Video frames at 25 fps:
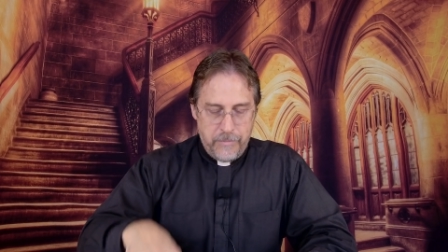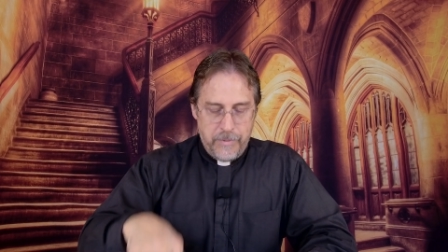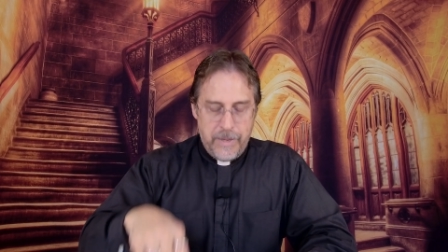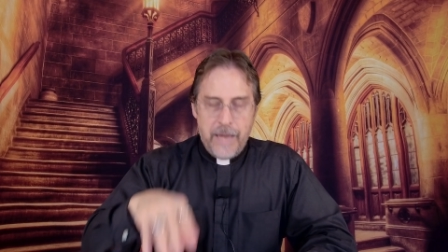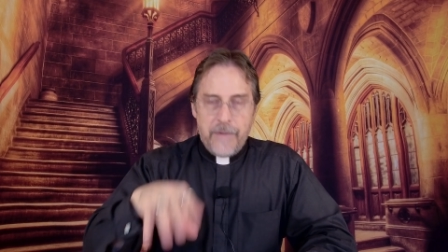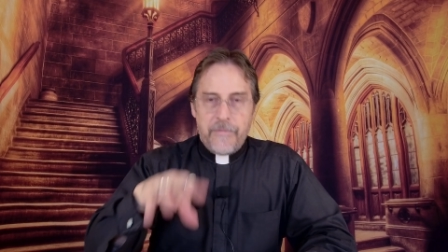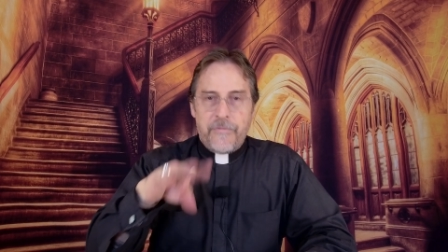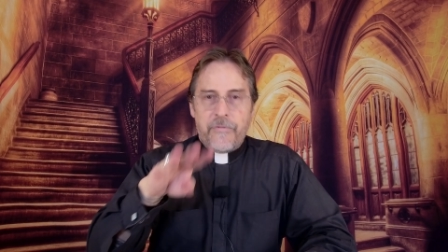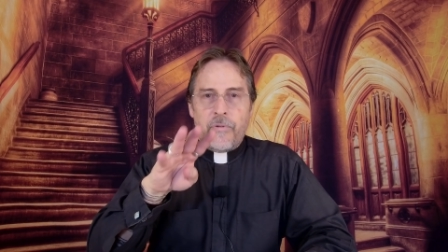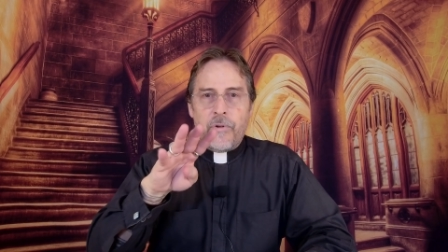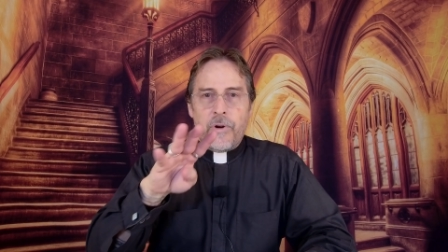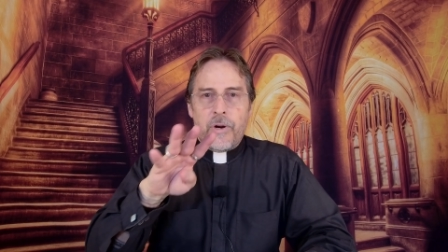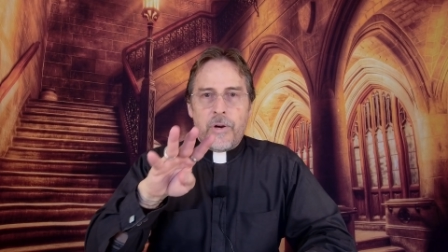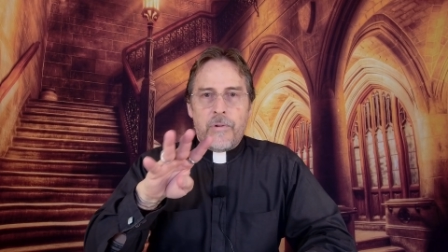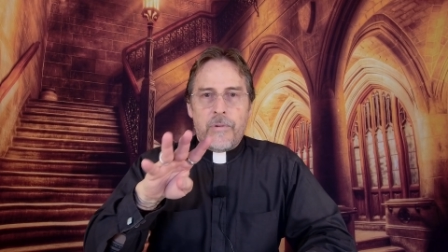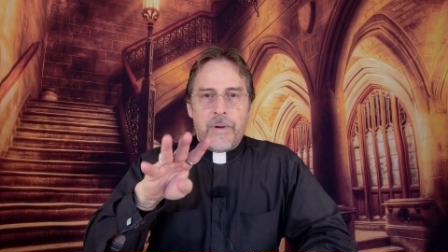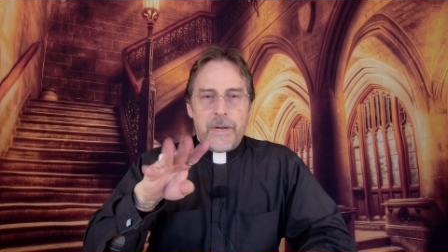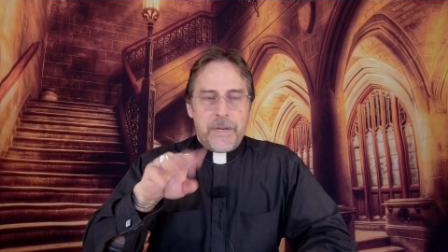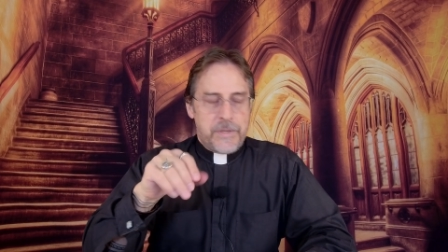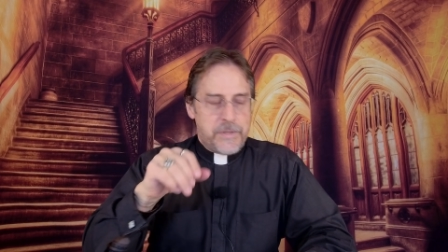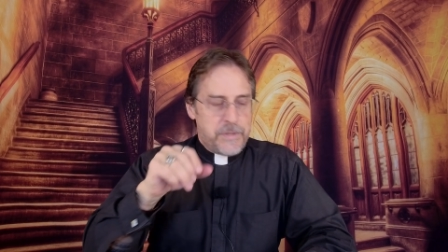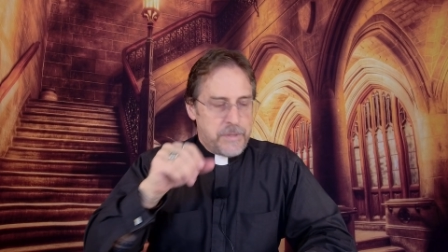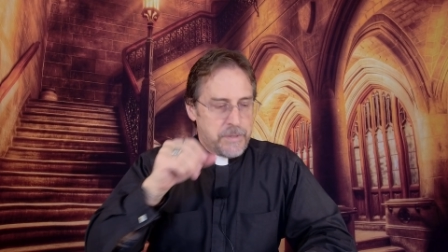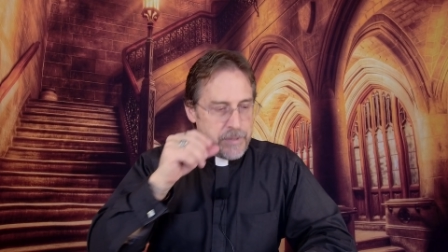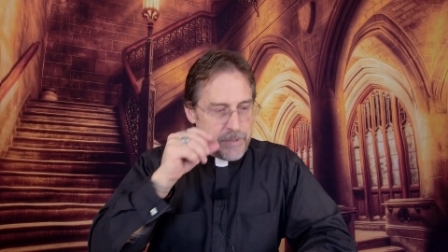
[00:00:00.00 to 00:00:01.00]
We have four
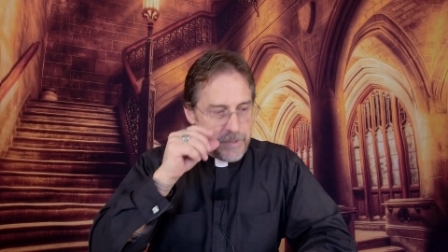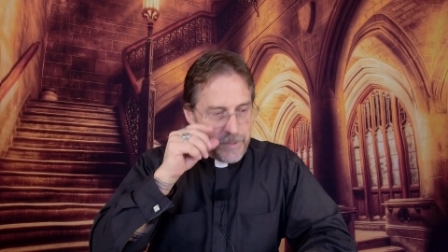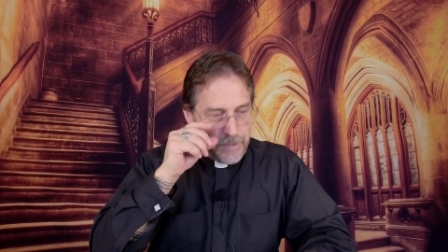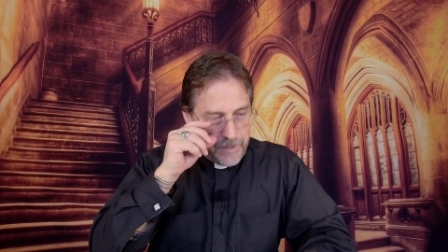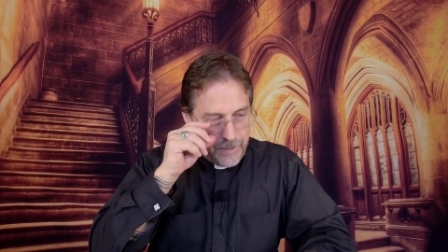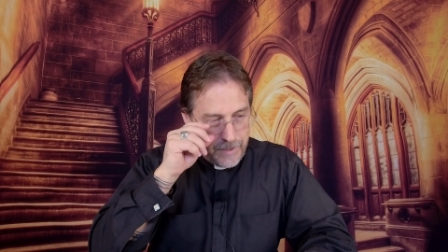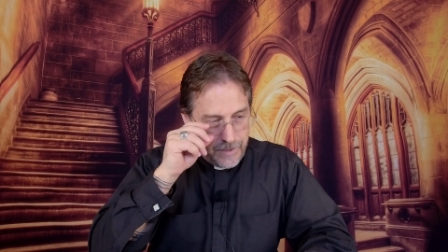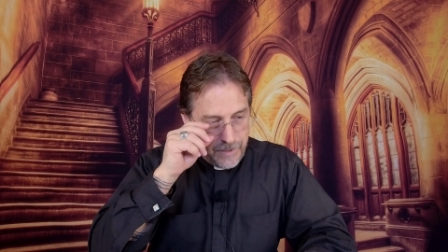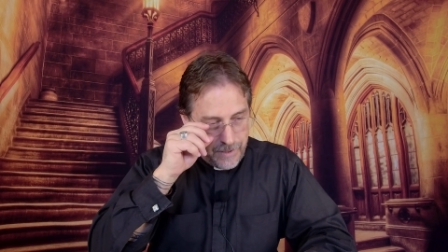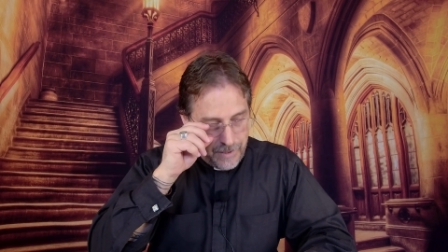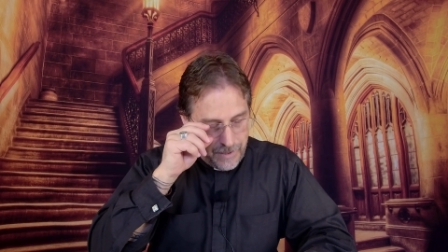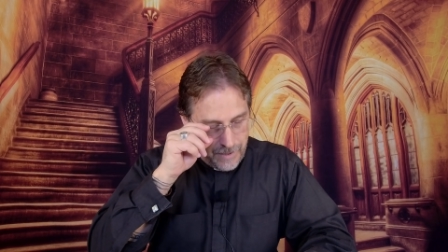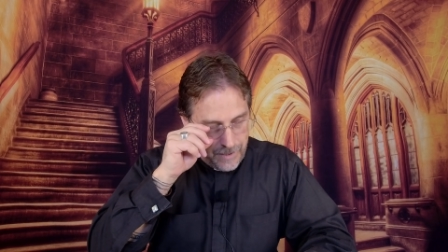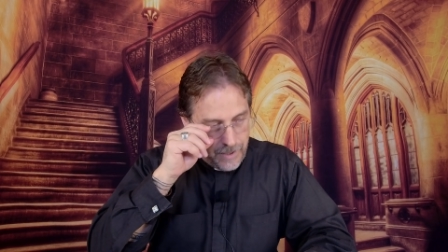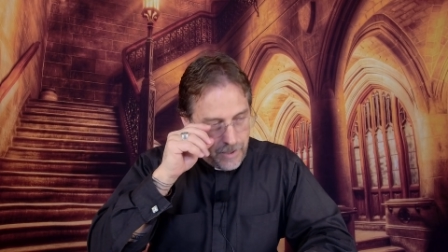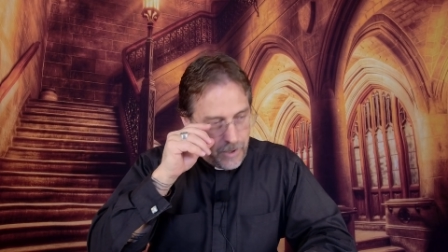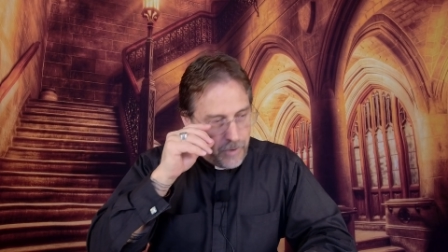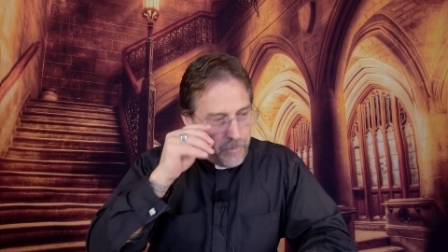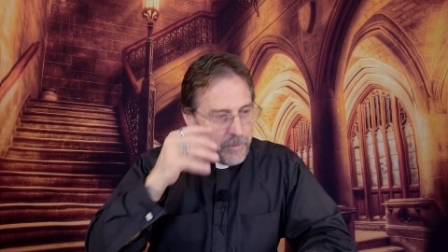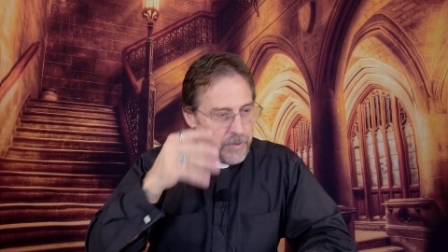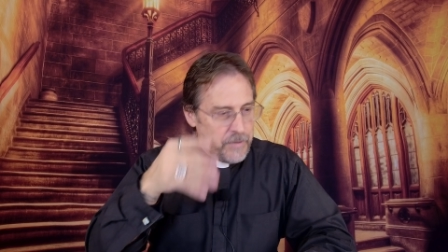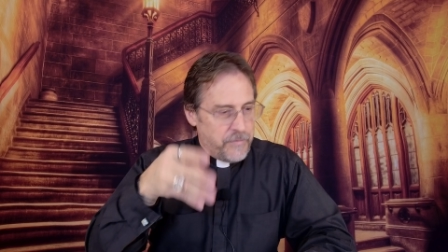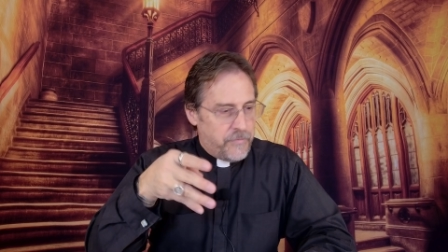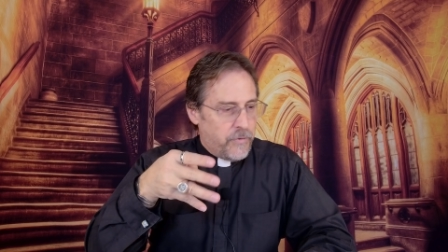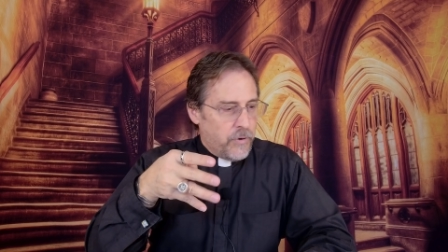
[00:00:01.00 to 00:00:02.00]
questions,
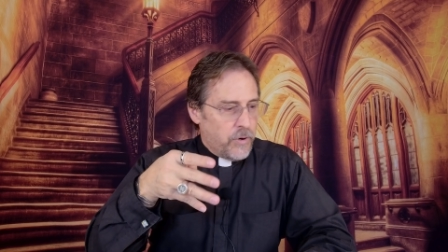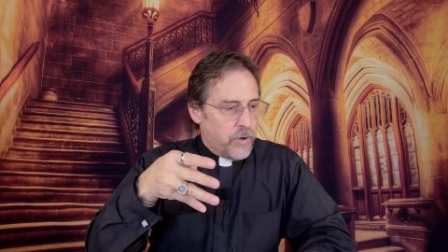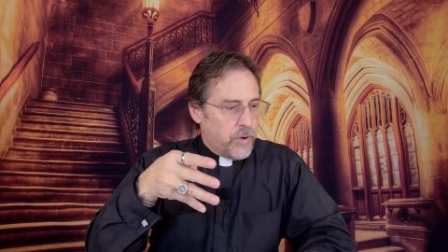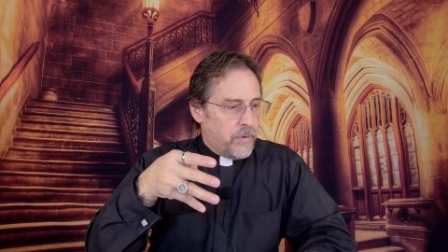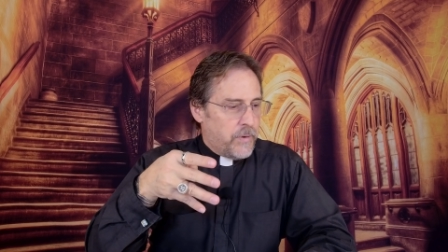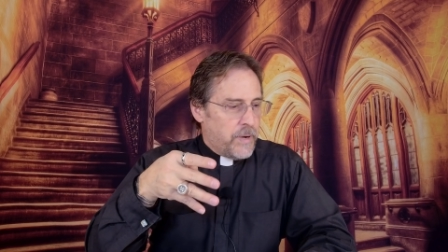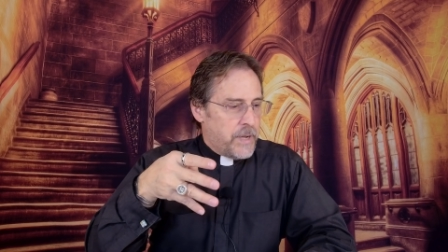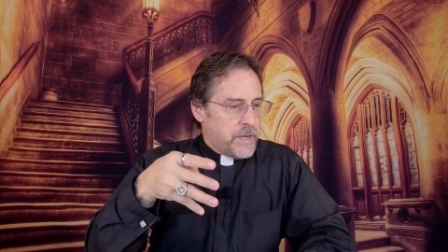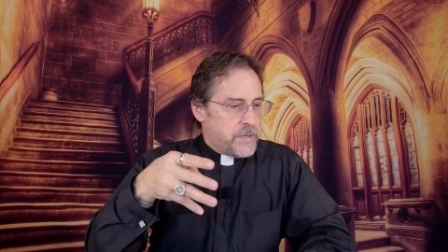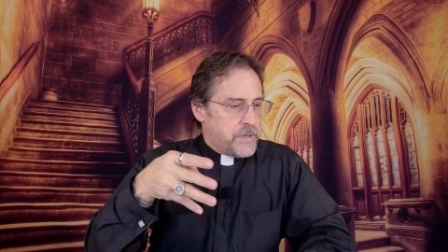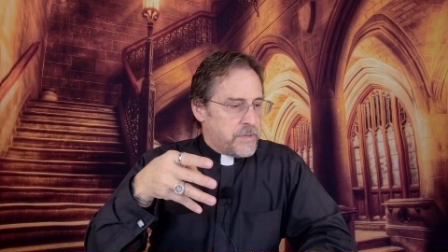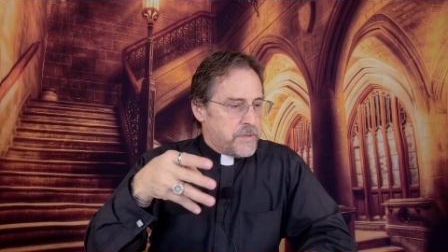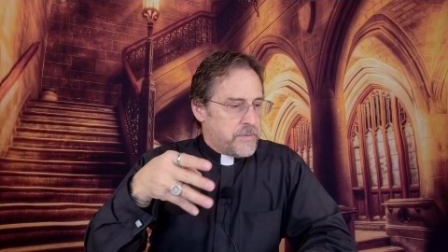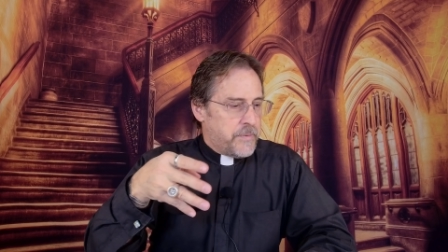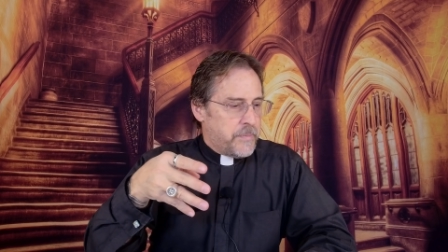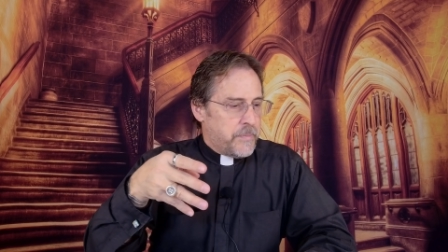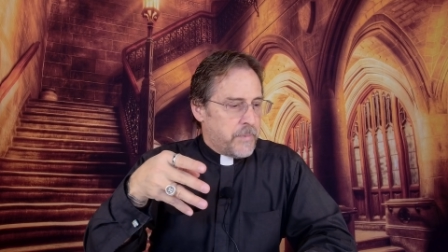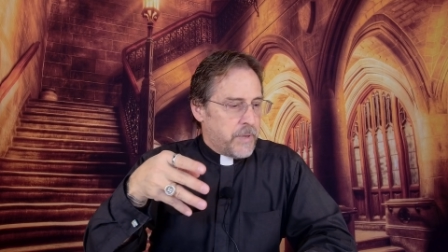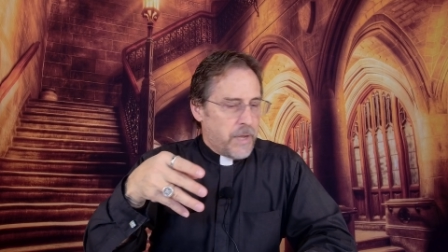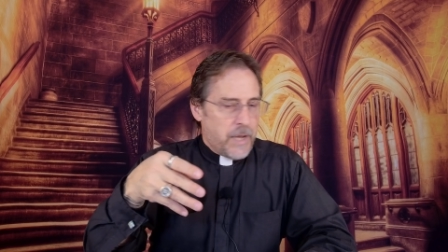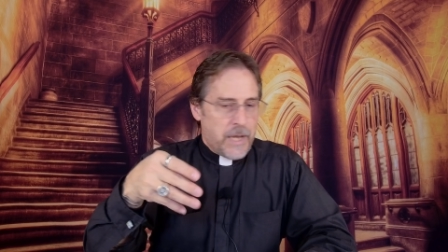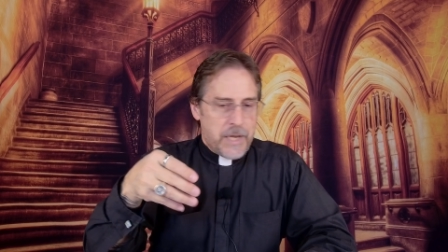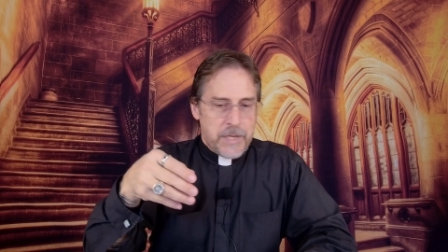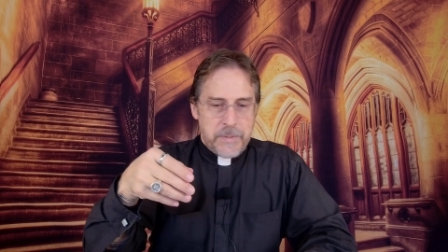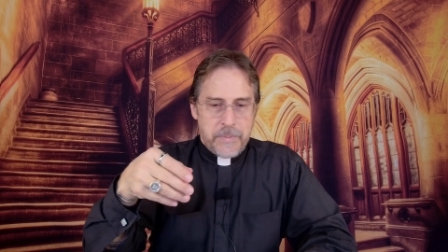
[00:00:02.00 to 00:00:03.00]
only four questions from the
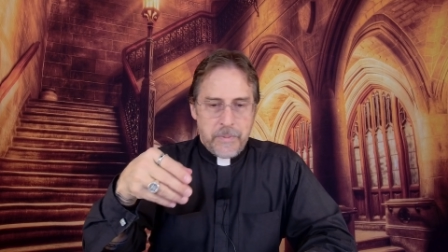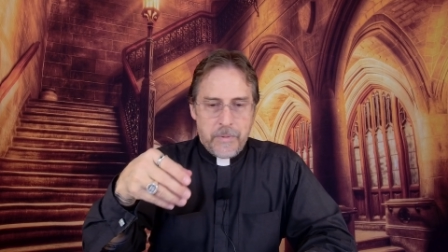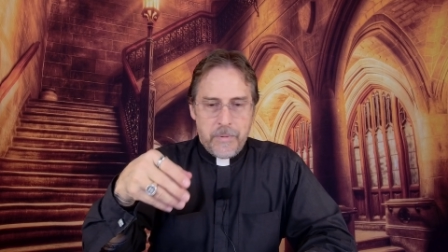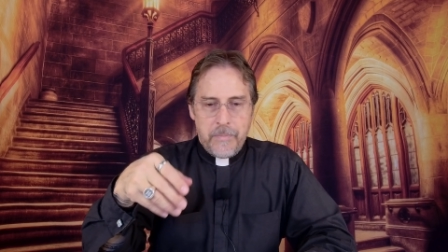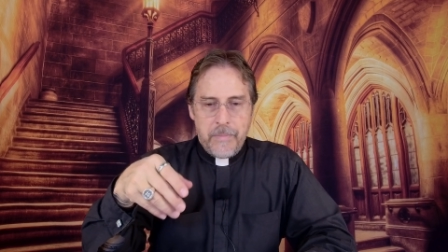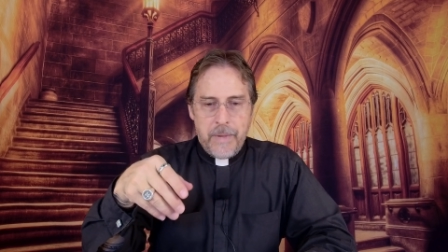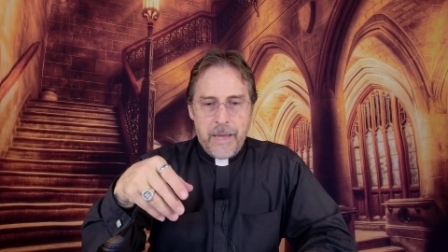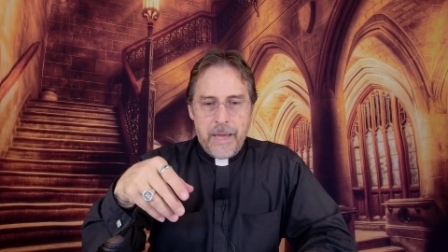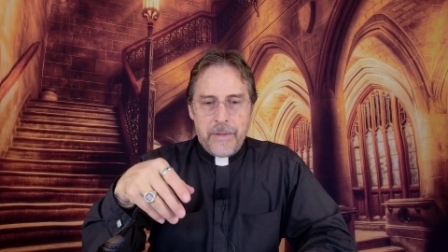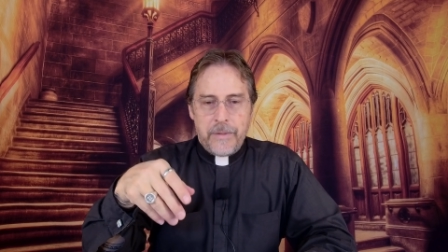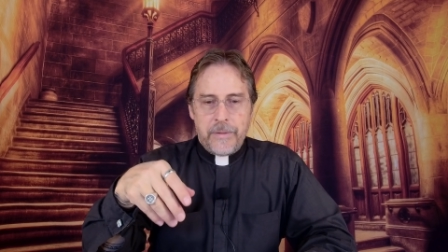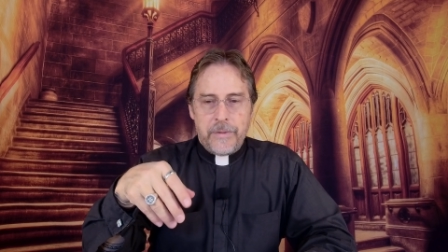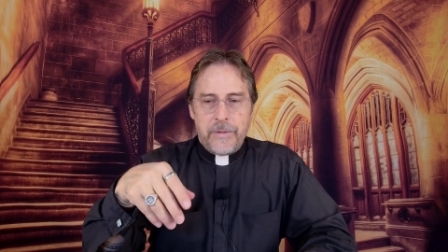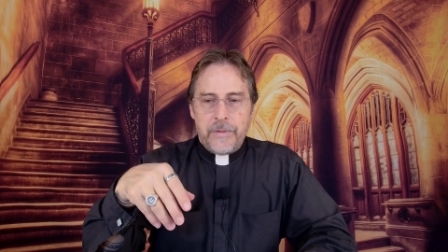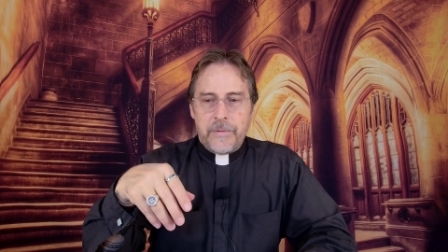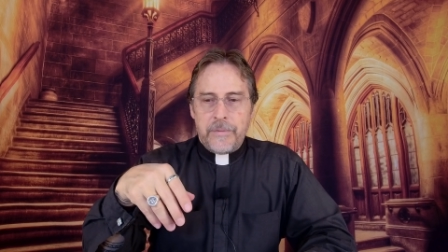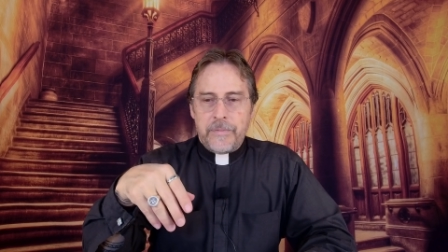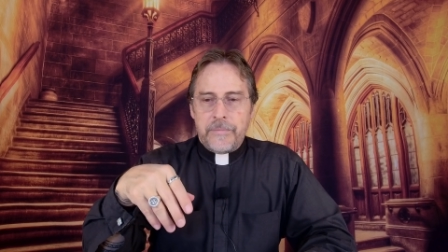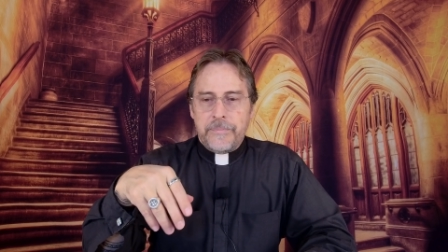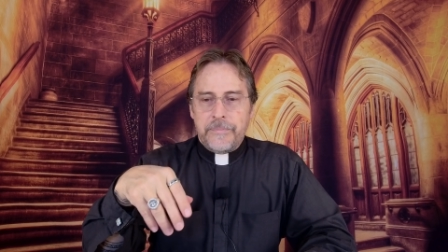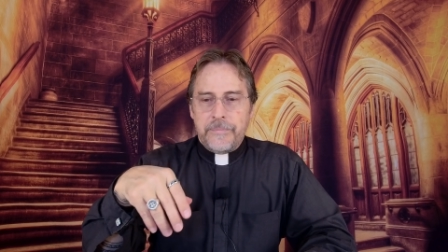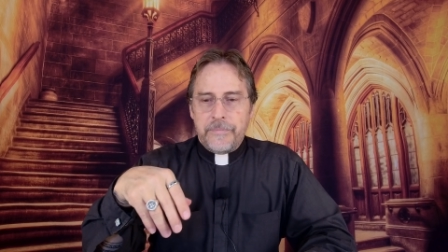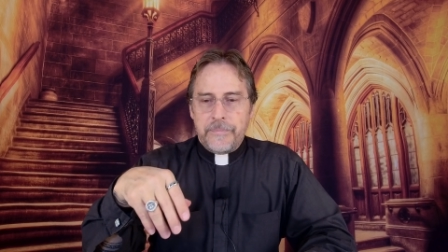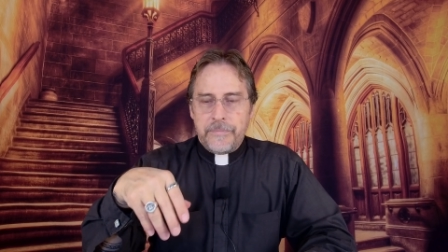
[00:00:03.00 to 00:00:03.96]
Gospel of Matthew.